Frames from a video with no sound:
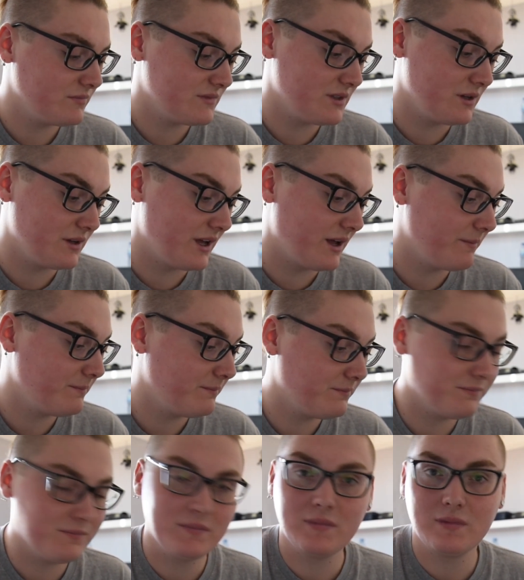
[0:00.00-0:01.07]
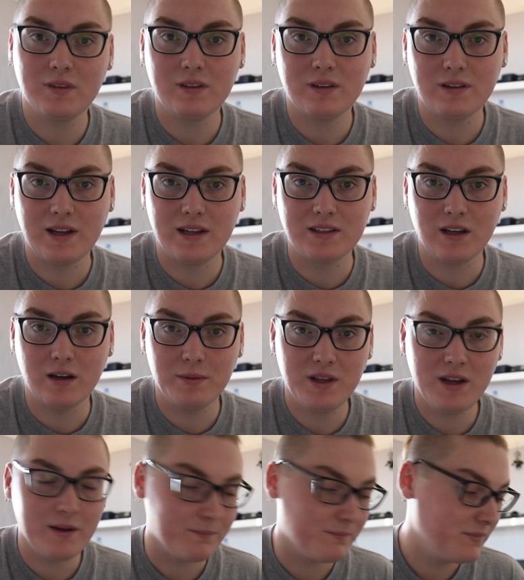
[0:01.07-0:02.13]
So yeah, I had to go with
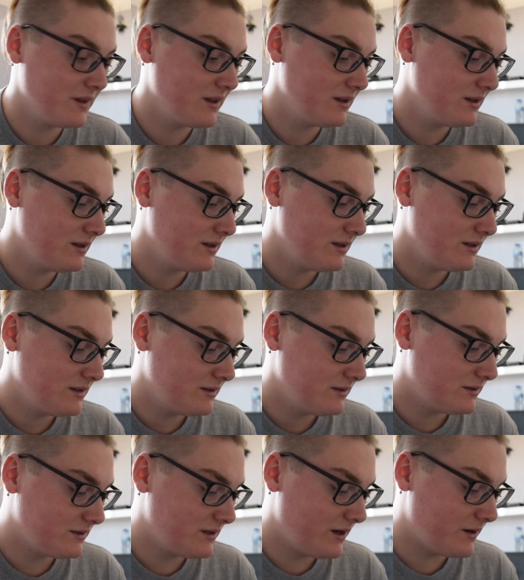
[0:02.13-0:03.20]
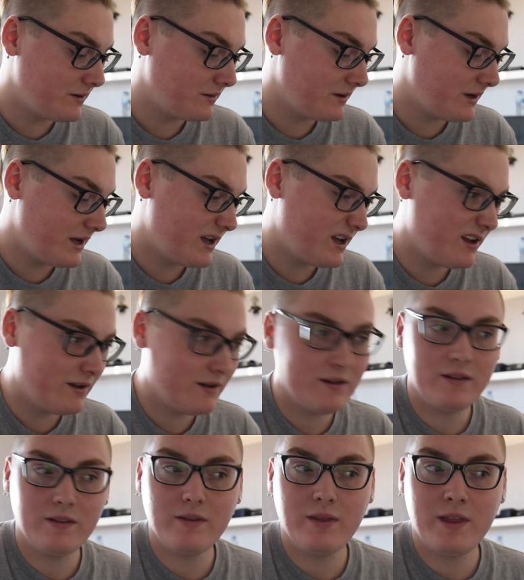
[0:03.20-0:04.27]
that. So
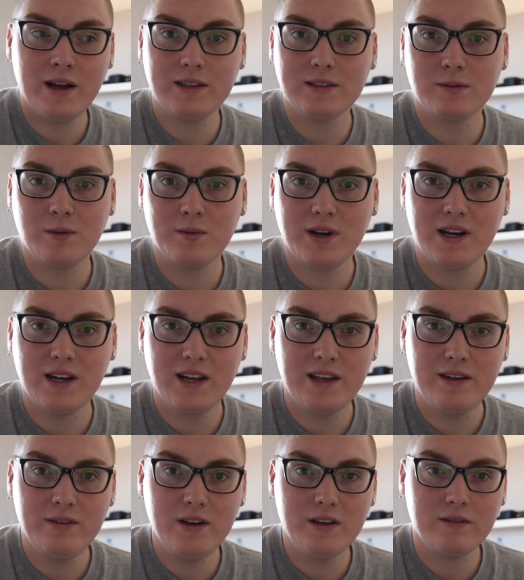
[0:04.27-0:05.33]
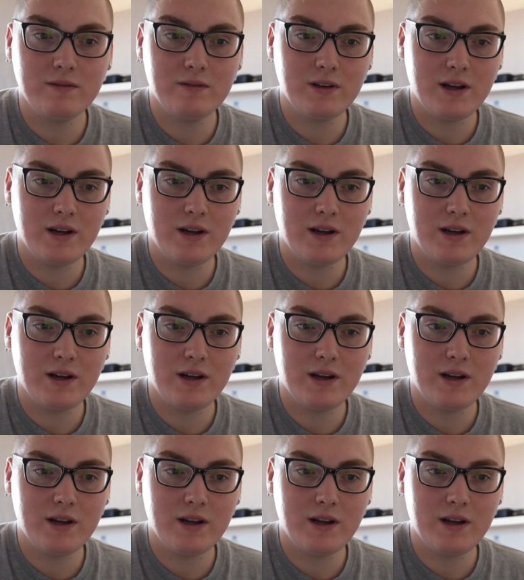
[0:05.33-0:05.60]
that's where I'm going to leave it.